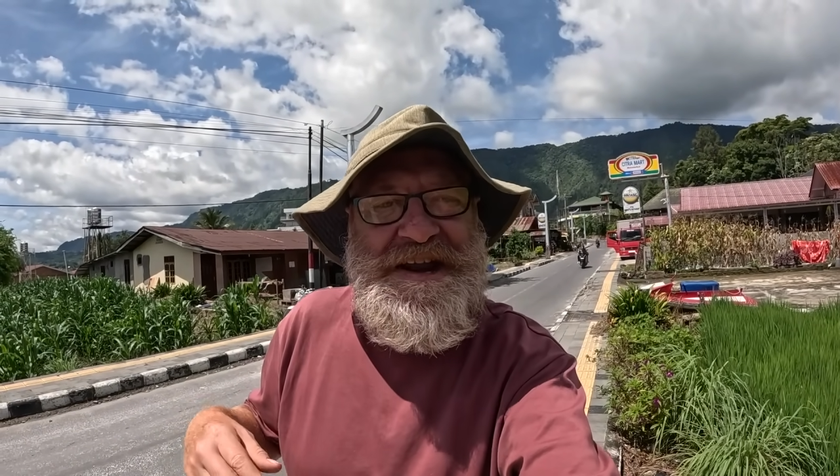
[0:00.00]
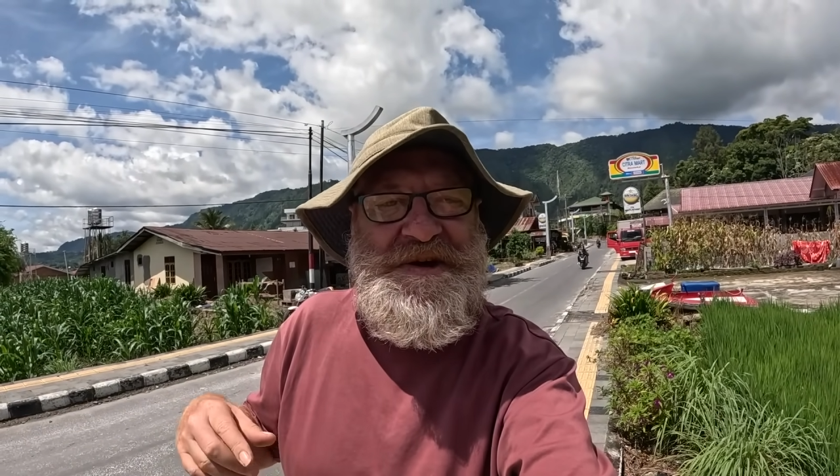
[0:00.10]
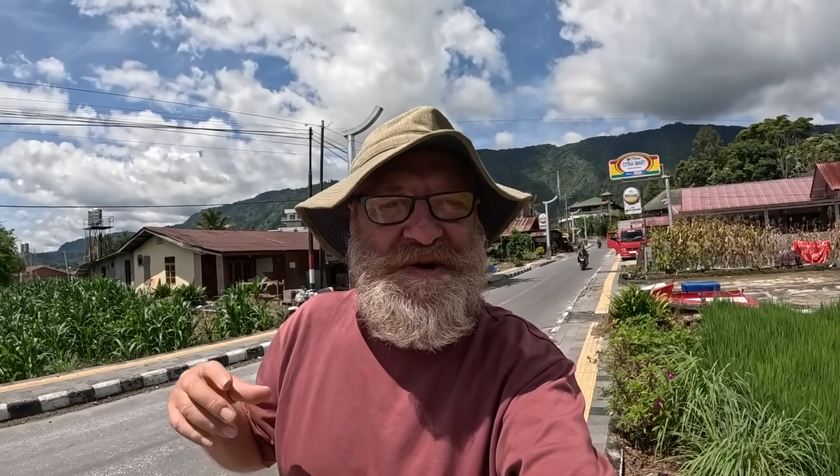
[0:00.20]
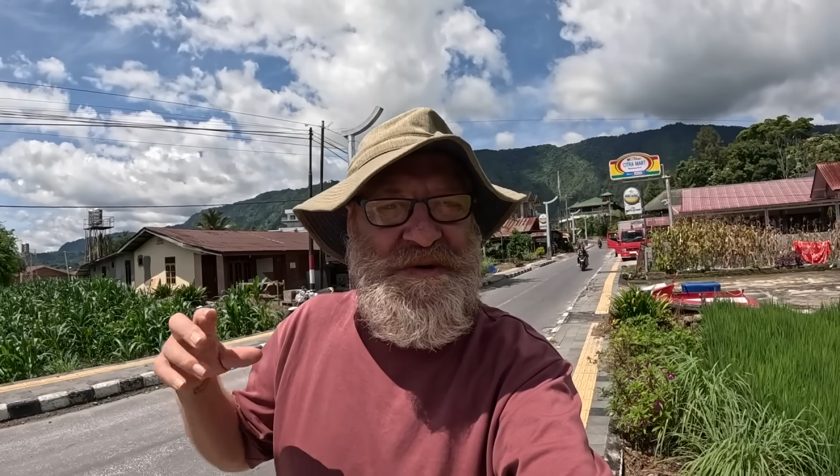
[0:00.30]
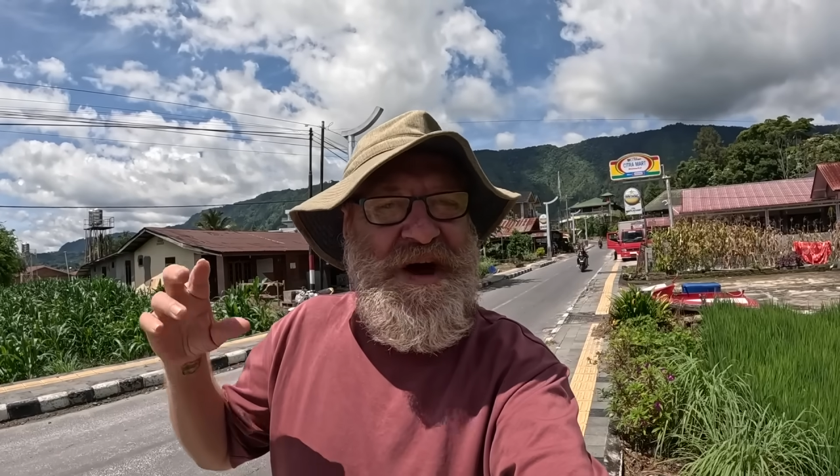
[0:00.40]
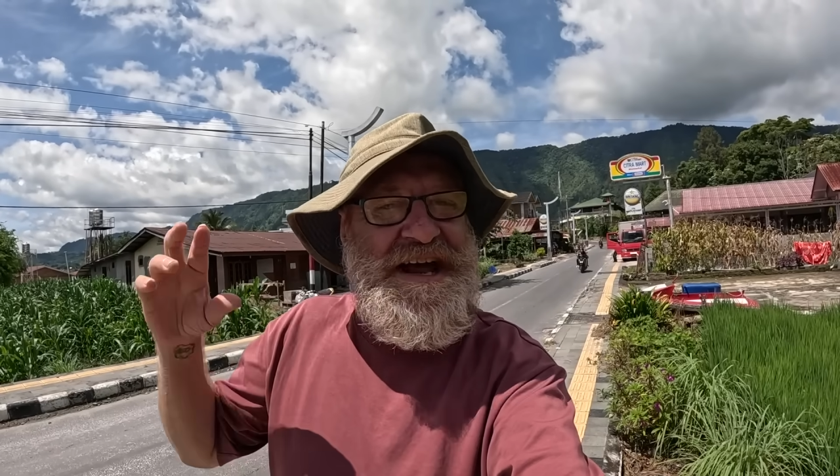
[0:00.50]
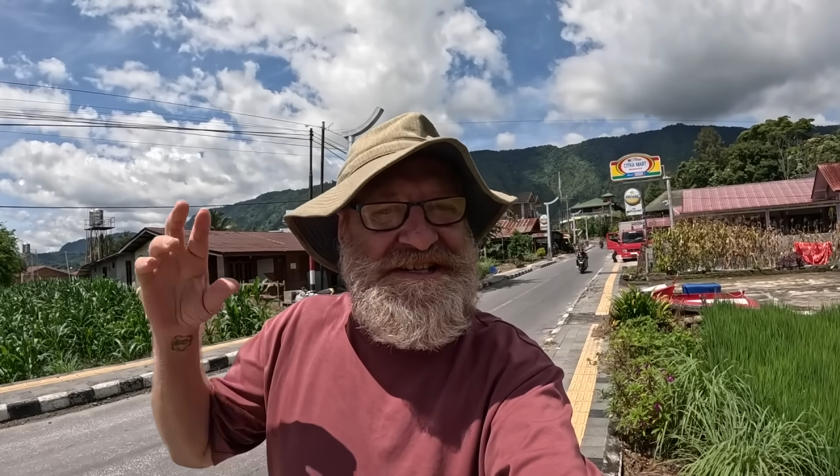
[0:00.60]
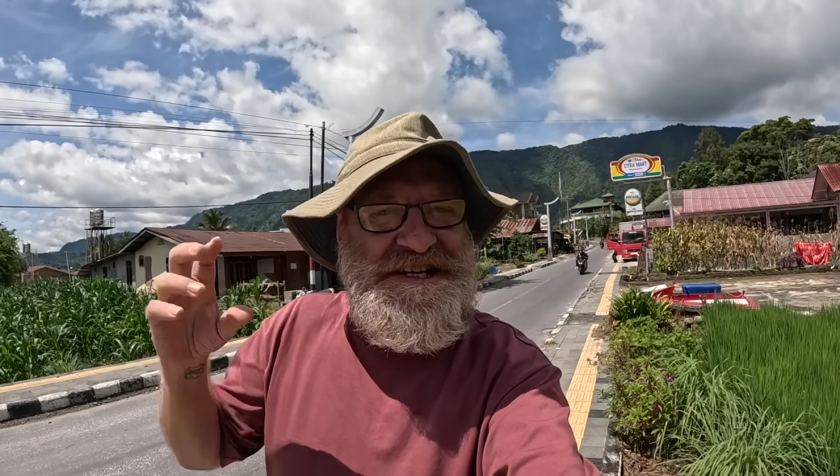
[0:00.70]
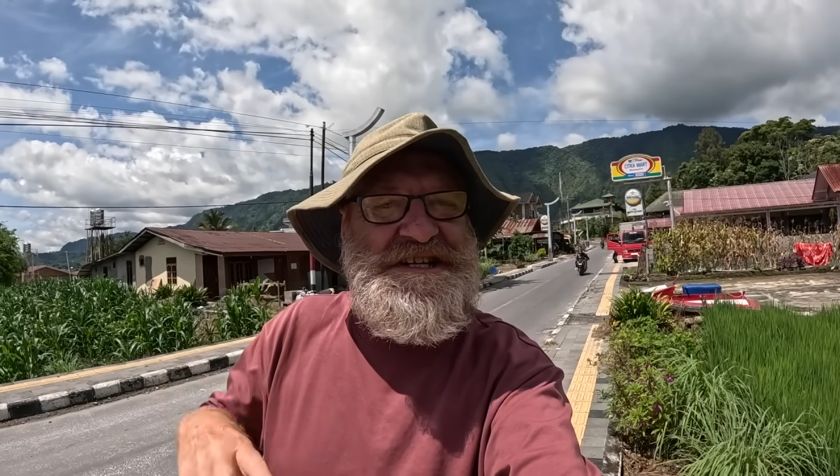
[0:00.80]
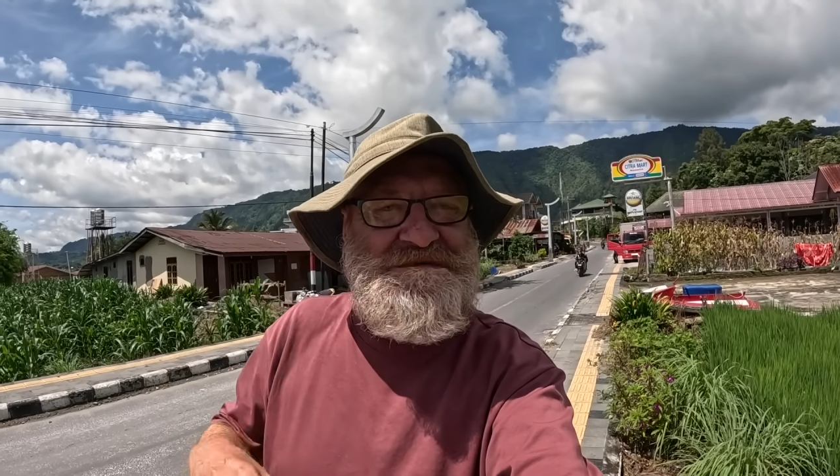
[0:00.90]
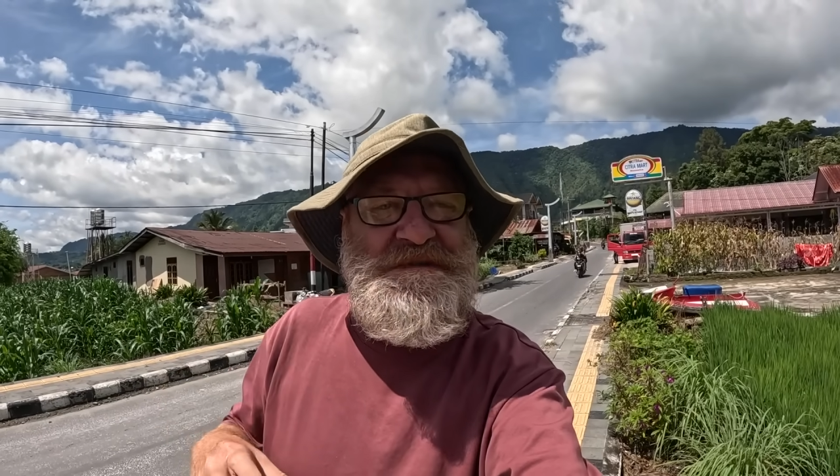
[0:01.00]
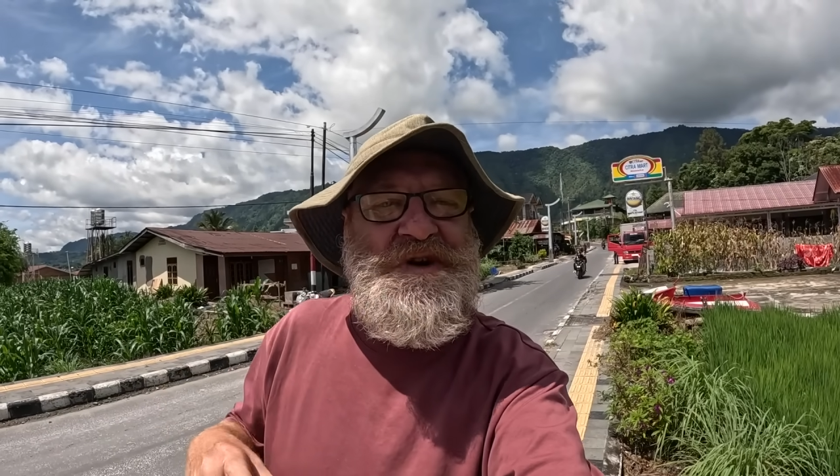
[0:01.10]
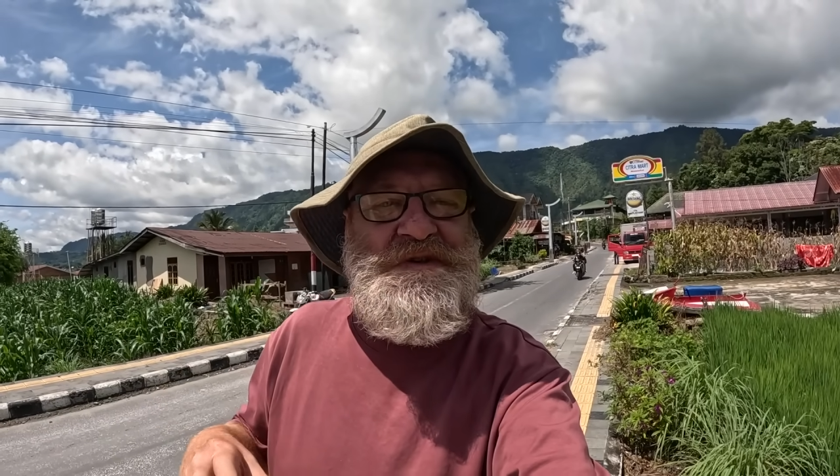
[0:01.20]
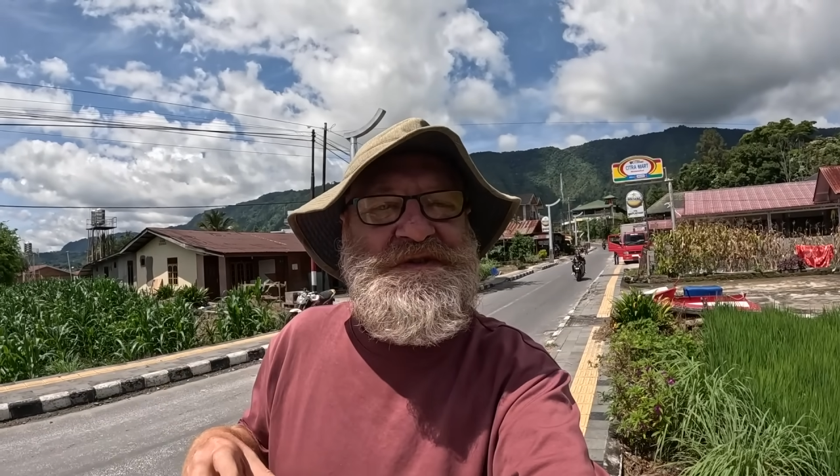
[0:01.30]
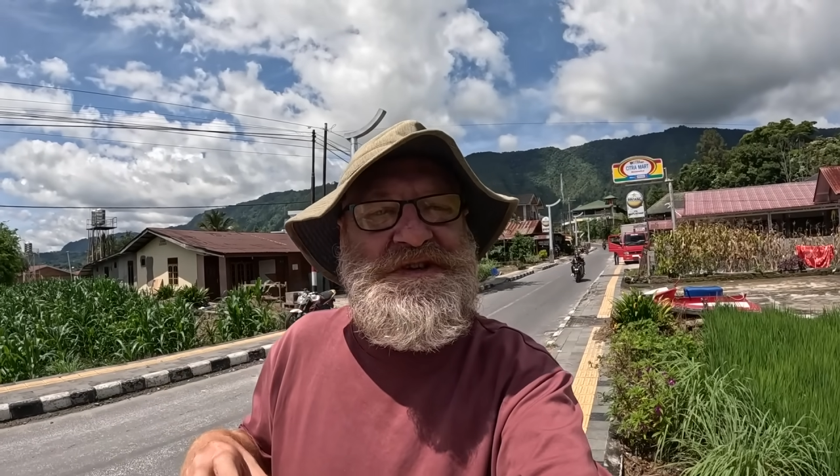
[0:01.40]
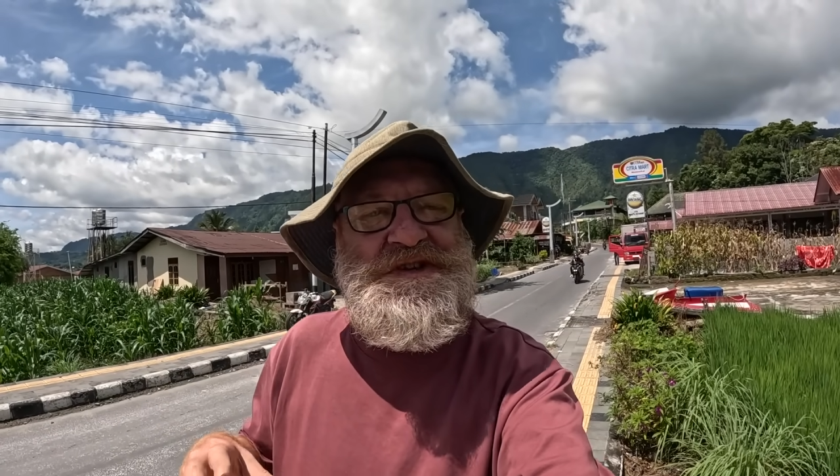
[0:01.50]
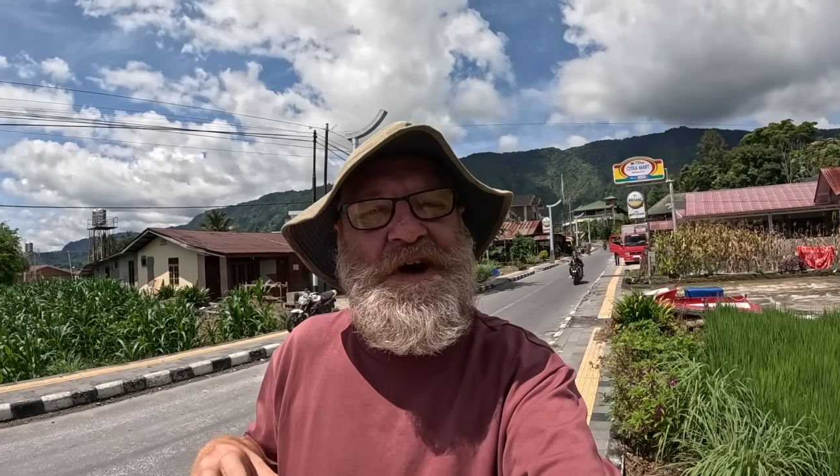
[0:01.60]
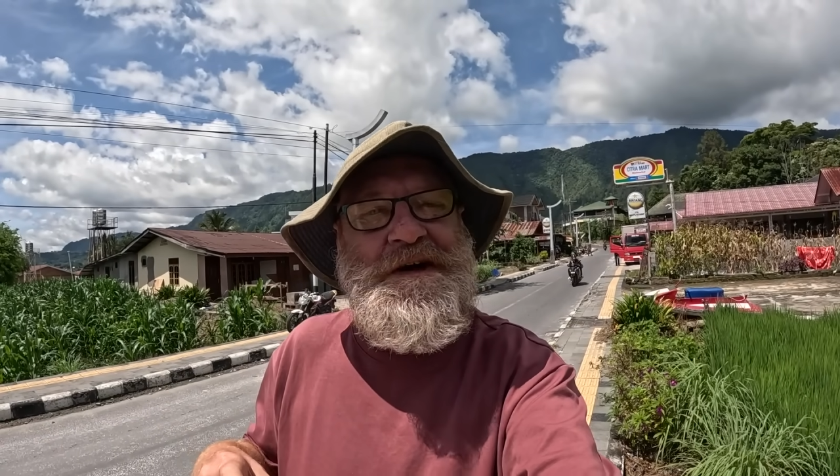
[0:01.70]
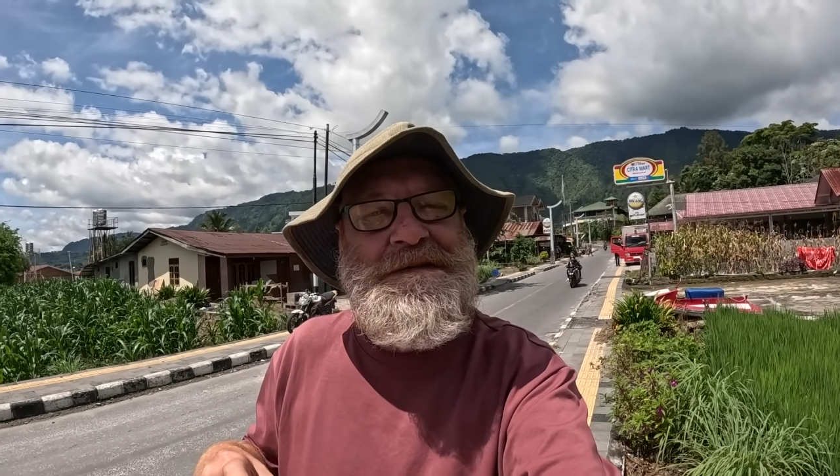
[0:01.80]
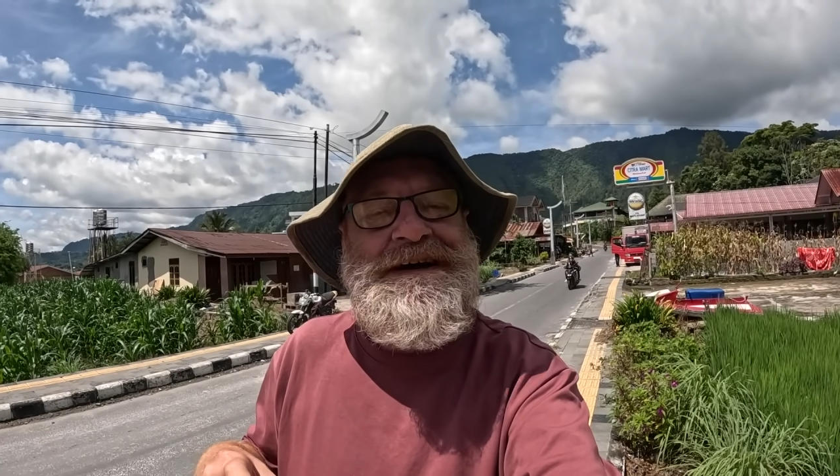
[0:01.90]
who had just moved to
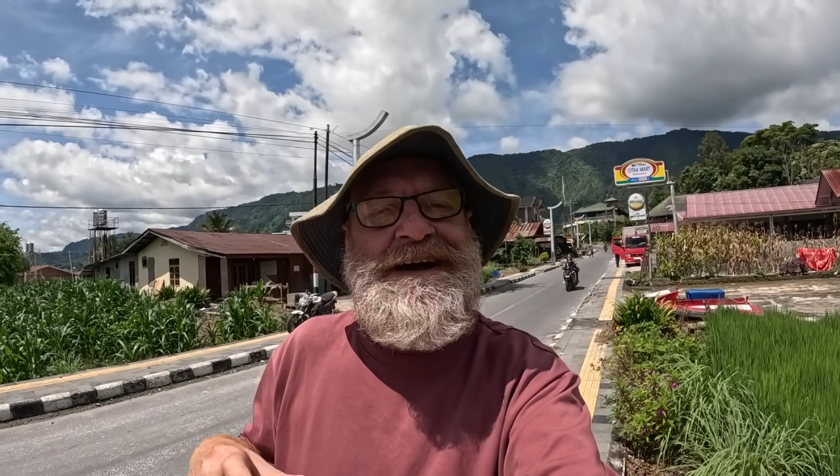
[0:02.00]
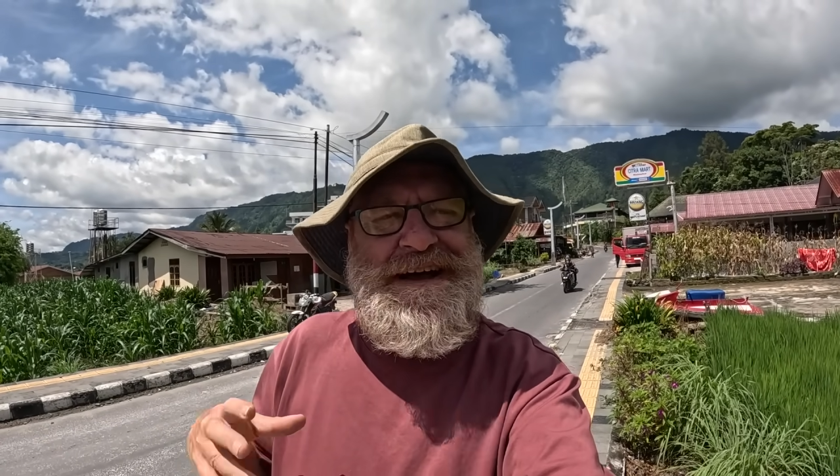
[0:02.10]
Toba